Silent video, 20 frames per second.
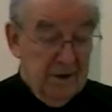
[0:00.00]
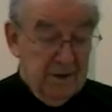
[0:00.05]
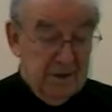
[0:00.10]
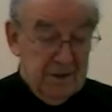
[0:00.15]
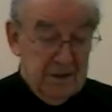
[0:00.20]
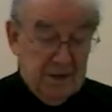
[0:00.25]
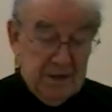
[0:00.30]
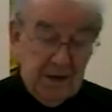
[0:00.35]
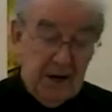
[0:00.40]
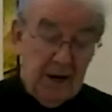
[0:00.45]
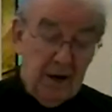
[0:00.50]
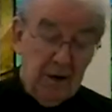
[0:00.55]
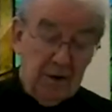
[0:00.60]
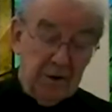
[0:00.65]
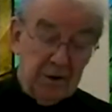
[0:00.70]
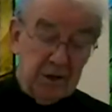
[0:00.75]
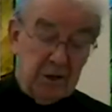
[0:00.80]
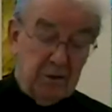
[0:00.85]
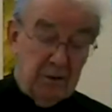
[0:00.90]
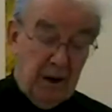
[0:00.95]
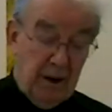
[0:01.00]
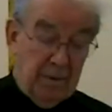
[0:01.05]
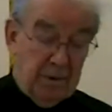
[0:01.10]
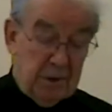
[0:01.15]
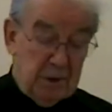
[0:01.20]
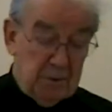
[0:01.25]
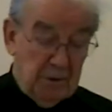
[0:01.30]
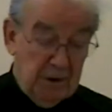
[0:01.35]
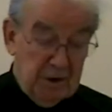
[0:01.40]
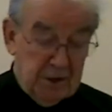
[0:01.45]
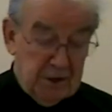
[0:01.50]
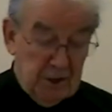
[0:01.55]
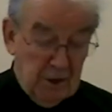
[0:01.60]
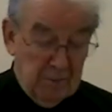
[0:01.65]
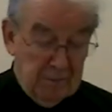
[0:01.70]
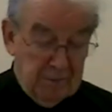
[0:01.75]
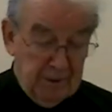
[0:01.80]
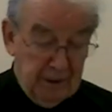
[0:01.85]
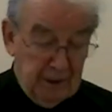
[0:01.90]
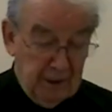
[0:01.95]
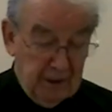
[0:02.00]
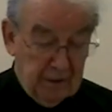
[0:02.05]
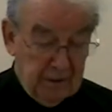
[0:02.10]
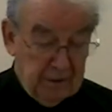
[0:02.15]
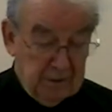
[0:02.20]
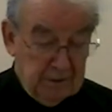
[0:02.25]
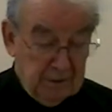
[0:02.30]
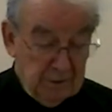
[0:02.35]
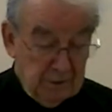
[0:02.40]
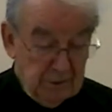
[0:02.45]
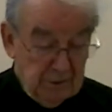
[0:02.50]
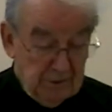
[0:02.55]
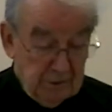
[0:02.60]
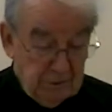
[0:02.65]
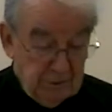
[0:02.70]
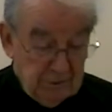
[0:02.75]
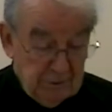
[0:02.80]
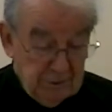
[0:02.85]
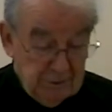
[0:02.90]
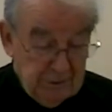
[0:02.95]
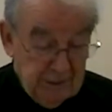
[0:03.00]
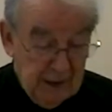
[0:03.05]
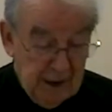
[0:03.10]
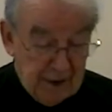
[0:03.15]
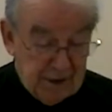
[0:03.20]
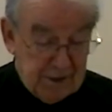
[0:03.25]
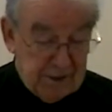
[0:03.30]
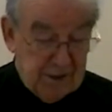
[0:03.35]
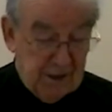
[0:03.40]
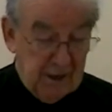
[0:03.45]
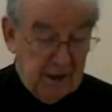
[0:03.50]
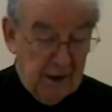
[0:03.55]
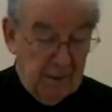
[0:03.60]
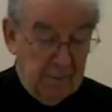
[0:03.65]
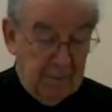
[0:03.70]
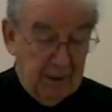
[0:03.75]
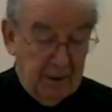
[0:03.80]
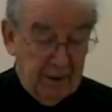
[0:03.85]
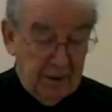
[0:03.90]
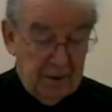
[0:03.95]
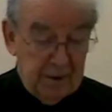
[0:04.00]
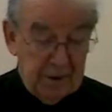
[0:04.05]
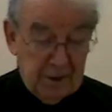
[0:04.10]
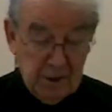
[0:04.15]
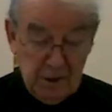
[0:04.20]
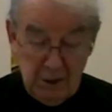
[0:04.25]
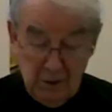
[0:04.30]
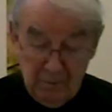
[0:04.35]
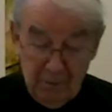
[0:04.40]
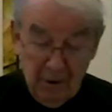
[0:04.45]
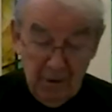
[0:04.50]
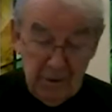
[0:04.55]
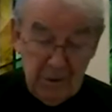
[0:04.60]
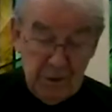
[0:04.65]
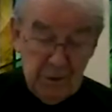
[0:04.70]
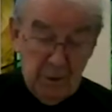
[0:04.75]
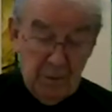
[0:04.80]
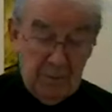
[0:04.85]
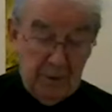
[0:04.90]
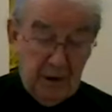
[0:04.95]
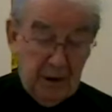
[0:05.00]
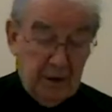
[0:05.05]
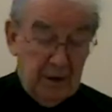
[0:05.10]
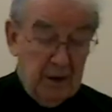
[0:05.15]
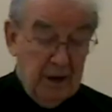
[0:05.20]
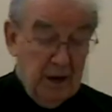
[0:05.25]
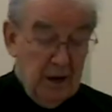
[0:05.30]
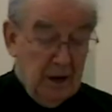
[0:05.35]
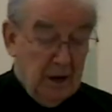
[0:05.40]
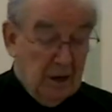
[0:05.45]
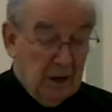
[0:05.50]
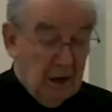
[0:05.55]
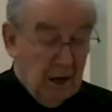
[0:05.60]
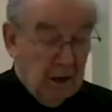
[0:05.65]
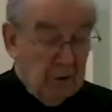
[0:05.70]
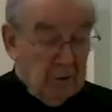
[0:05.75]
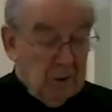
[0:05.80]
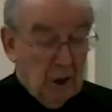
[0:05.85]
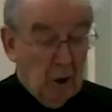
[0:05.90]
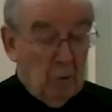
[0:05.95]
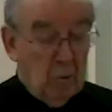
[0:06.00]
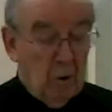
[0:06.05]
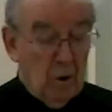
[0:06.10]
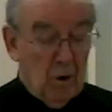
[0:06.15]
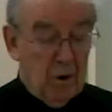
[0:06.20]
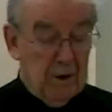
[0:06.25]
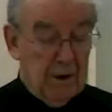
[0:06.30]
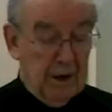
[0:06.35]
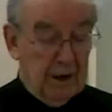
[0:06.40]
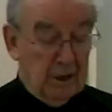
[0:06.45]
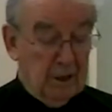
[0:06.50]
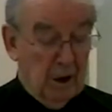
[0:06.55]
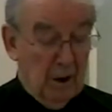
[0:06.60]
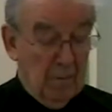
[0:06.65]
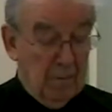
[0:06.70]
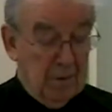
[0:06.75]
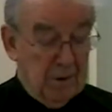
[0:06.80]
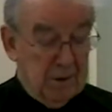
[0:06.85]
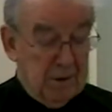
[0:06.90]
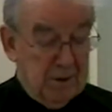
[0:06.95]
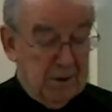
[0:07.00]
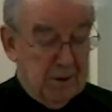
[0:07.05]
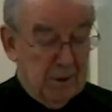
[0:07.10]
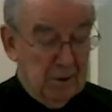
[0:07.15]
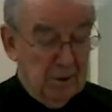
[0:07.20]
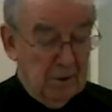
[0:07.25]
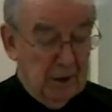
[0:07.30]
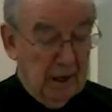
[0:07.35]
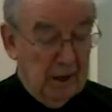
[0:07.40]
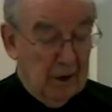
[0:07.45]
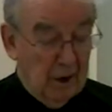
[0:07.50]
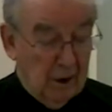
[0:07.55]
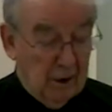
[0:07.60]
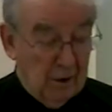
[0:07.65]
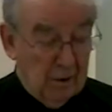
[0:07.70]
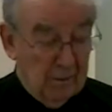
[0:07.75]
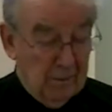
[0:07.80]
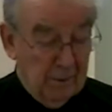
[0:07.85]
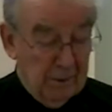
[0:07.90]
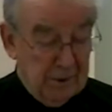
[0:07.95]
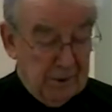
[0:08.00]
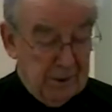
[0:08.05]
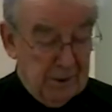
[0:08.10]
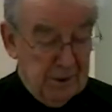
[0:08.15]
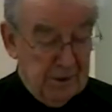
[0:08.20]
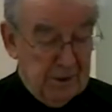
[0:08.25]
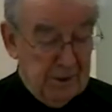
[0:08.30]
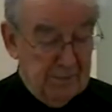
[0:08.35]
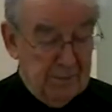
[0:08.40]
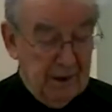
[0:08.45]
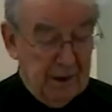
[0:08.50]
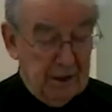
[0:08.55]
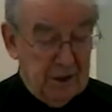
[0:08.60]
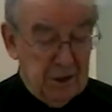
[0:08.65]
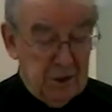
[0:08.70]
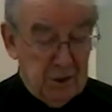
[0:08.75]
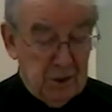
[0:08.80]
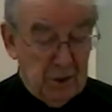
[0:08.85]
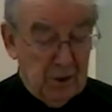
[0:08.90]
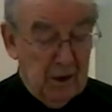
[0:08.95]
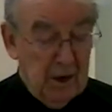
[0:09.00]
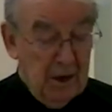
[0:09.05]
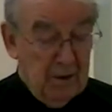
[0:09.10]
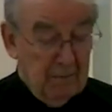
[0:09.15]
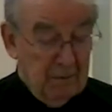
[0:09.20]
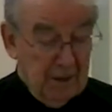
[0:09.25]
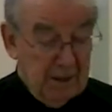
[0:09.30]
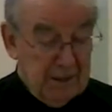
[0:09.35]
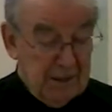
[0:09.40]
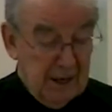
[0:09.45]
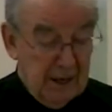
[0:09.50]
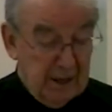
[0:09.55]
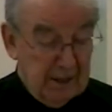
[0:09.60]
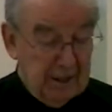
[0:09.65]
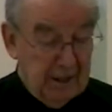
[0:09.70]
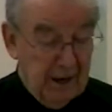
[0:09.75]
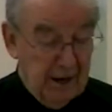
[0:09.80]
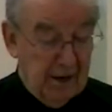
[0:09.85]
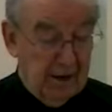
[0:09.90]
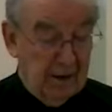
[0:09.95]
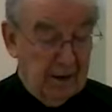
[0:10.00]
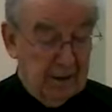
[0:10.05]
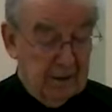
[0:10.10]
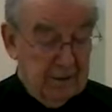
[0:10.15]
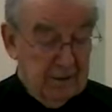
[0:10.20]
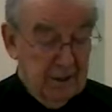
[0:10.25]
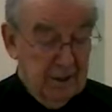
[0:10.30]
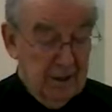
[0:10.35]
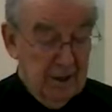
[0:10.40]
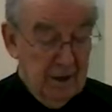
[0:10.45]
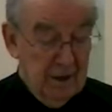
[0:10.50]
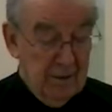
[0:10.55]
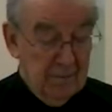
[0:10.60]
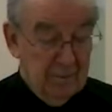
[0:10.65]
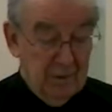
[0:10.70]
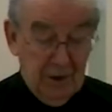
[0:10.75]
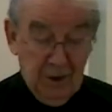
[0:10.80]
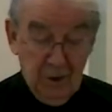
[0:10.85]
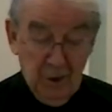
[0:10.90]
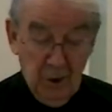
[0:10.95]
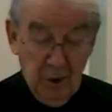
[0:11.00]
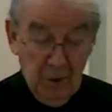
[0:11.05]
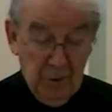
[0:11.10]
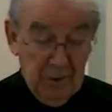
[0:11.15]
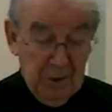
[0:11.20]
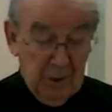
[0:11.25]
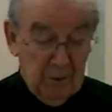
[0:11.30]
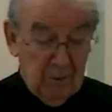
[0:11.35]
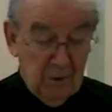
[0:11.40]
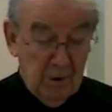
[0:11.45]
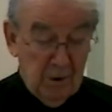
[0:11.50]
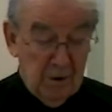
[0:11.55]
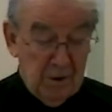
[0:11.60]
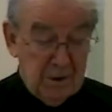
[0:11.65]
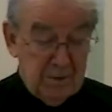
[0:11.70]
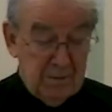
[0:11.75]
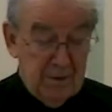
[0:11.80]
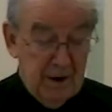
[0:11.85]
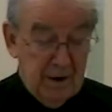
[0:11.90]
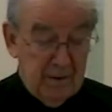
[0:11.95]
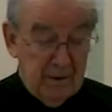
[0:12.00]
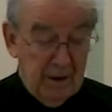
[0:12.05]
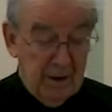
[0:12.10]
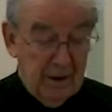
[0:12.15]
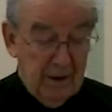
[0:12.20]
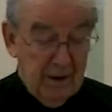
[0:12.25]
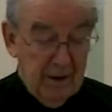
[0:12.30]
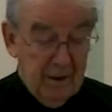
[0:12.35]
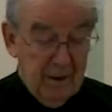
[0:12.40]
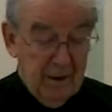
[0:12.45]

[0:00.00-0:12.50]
Today on our screens, when something nasty appears or is about to appear, a warning comes to alarm us and to make sure we take care. But nobody warned Mary.